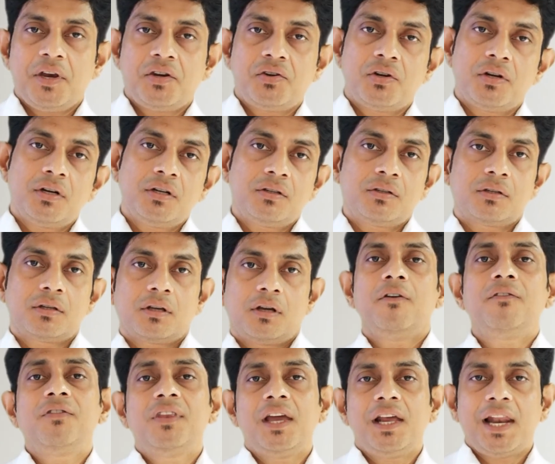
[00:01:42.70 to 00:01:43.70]
patients,
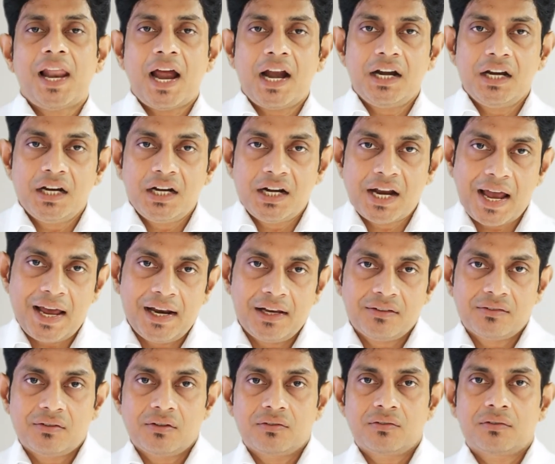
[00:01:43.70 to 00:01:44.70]
if they land in
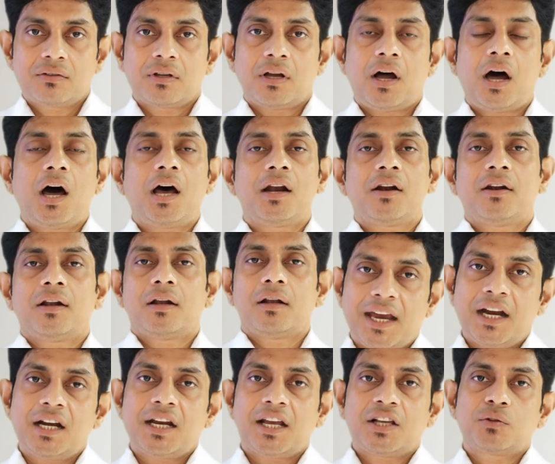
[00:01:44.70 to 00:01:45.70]
dialysis or
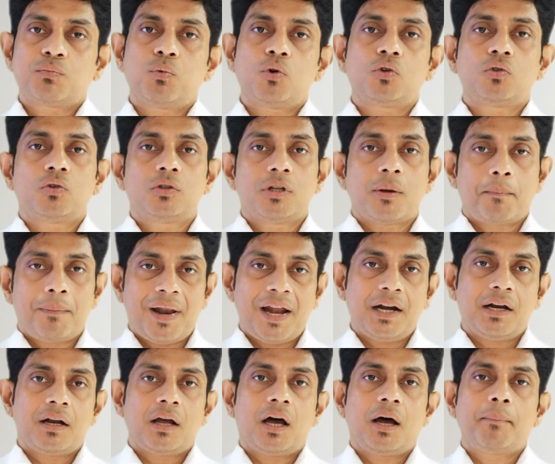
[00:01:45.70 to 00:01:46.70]
get exposed to the
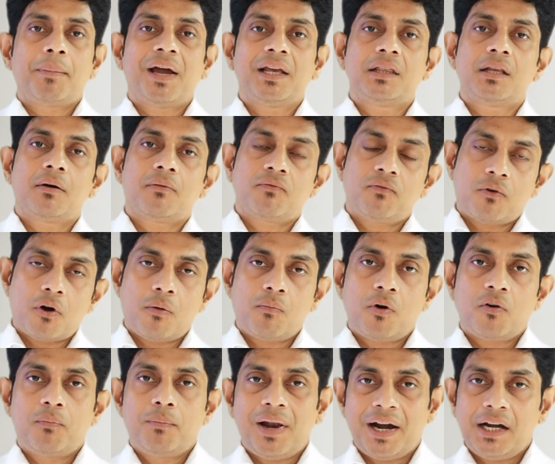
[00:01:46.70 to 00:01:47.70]
blood by the
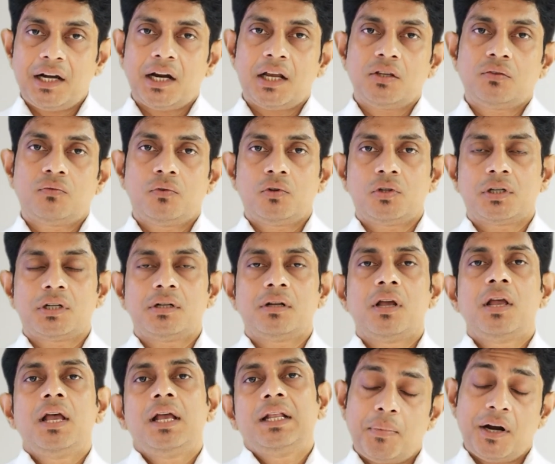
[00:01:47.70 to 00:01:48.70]
form of blood transfusion,
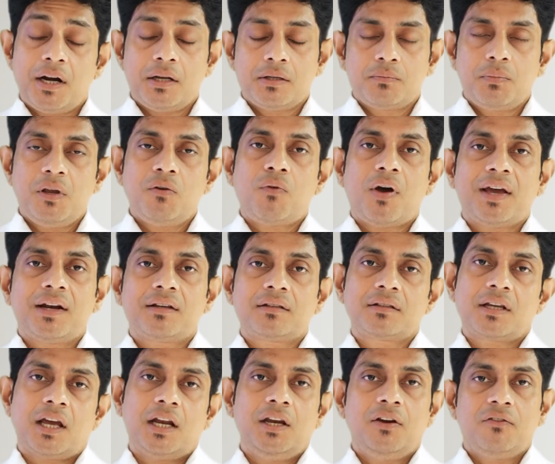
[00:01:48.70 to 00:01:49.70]
hepatitis B
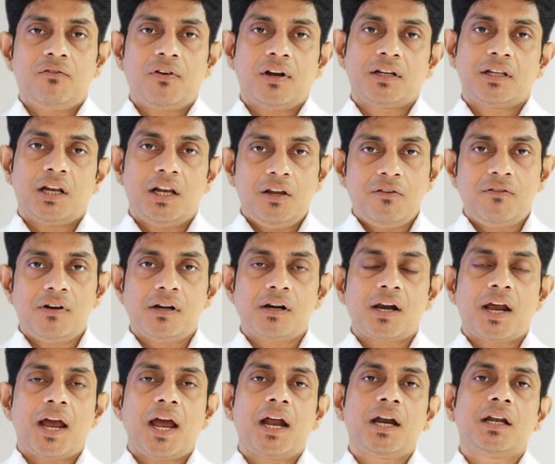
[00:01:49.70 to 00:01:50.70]
virus can infect the
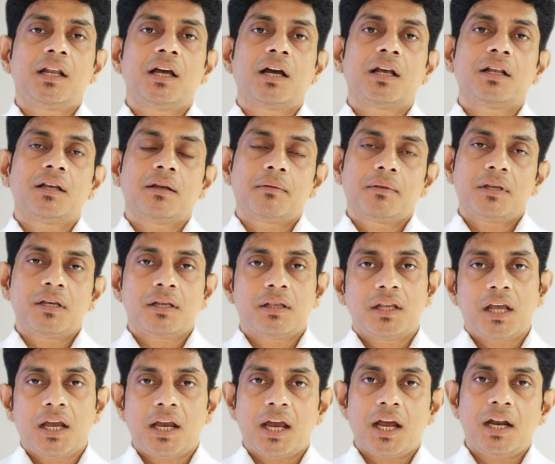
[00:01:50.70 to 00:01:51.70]
liver and
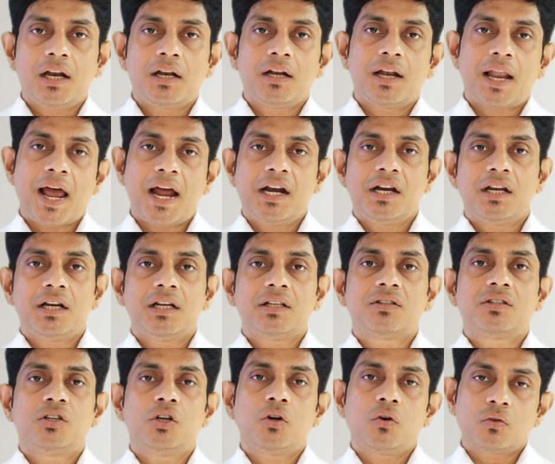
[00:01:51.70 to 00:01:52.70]
they can land
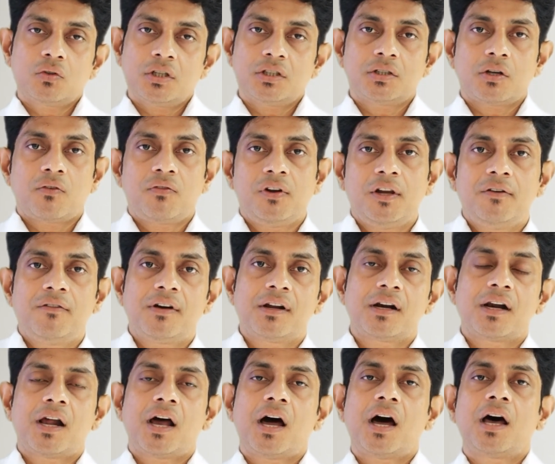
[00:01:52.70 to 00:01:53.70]
in cirrhosis of
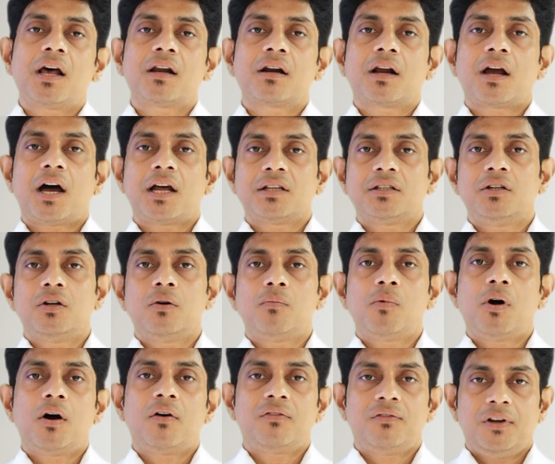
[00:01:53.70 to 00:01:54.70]
liver or
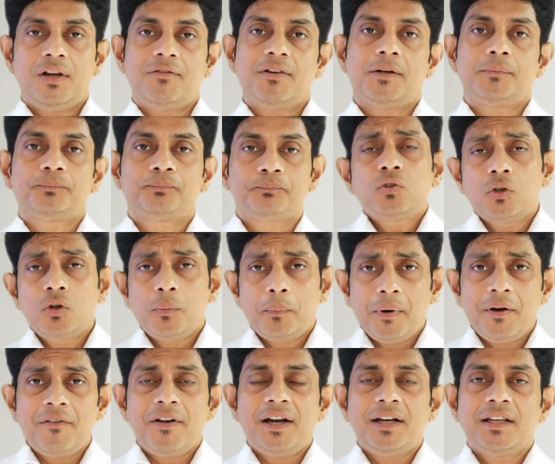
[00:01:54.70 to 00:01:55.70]
carcinoma of liver. So to
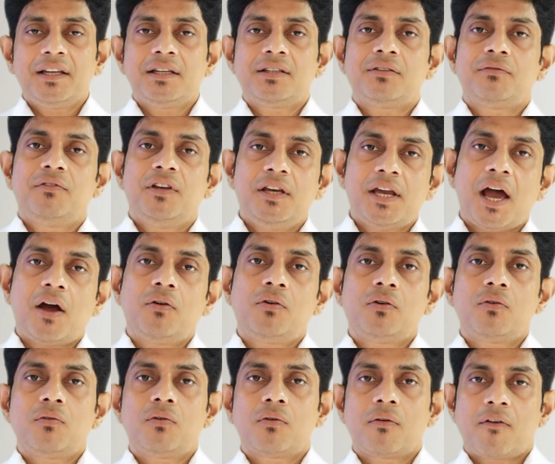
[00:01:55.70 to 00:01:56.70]
prevent this, we have
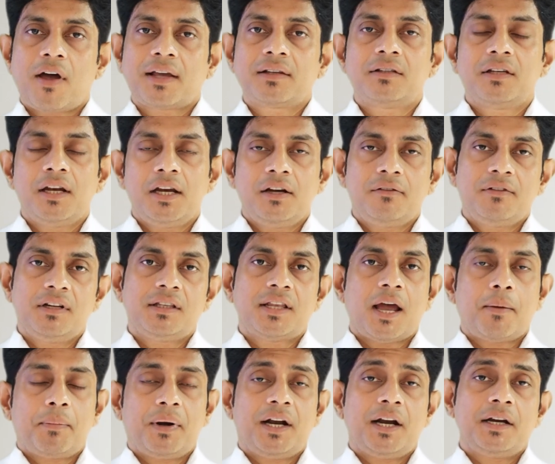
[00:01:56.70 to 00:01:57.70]
to vaccinate with
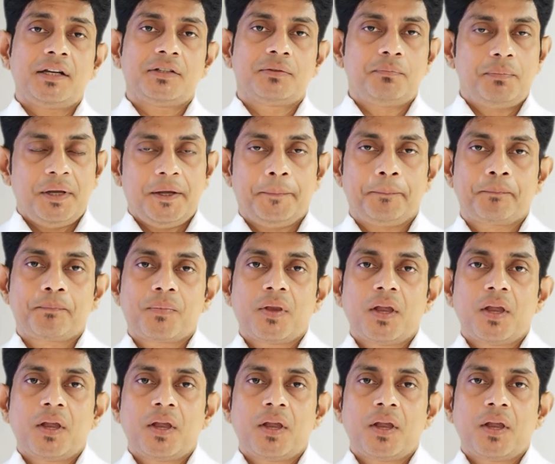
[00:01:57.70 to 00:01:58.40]
hepatitis B.